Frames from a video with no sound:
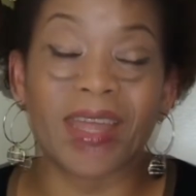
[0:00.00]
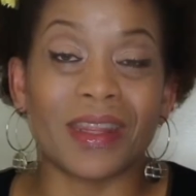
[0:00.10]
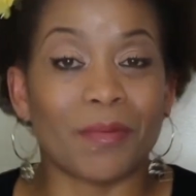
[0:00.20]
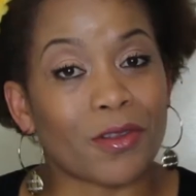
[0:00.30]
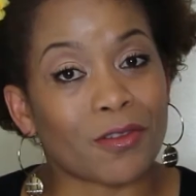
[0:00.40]

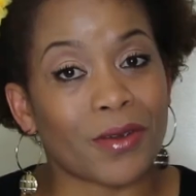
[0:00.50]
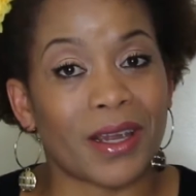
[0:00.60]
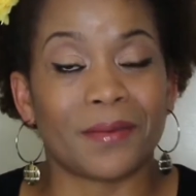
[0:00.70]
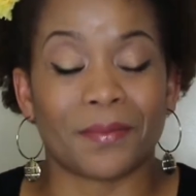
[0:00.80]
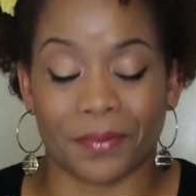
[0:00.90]
Number
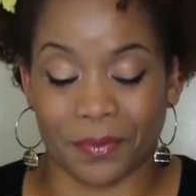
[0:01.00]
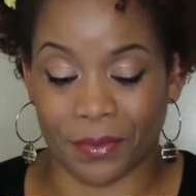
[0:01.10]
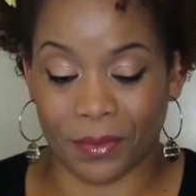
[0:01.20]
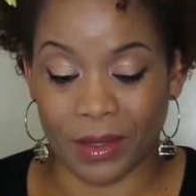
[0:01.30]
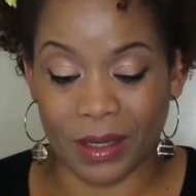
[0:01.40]
3,
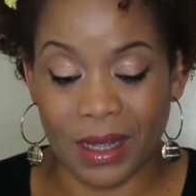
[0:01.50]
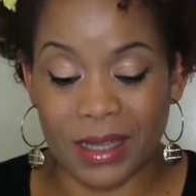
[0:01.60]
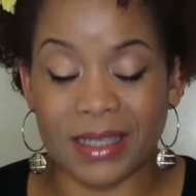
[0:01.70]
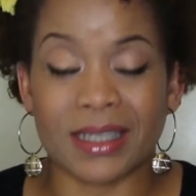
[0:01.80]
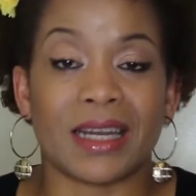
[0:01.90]

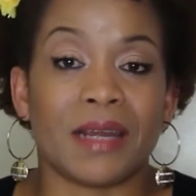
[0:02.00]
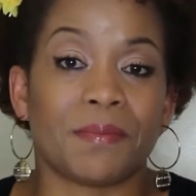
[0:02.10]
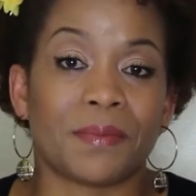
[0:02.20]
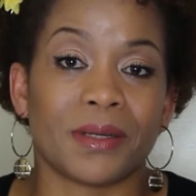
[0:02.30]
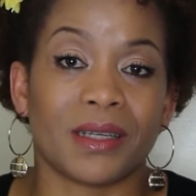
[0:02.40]

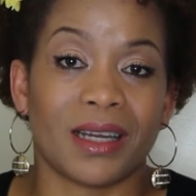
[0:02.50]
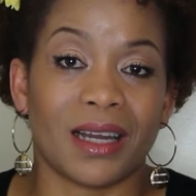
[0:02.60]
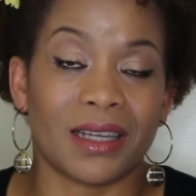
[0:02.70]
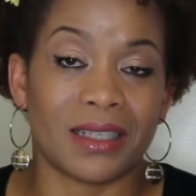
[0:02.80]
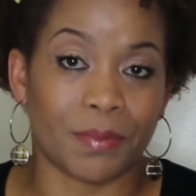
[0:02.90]
sleep
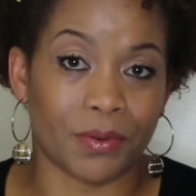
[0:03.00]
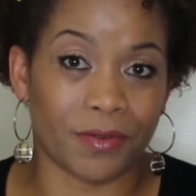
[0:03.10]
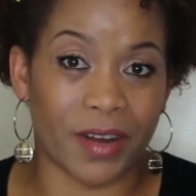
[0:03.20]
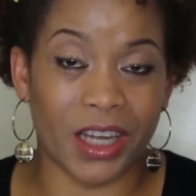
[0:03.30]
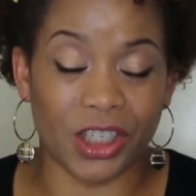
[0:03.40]

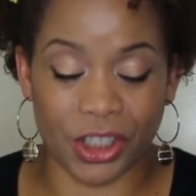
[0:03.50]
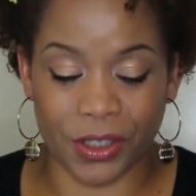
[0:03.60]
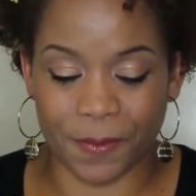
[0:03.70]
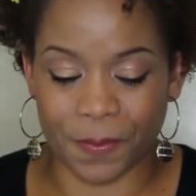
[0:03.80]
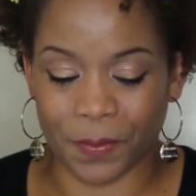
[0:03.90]

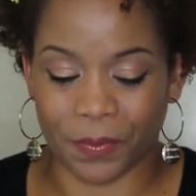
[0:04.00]
deprivation.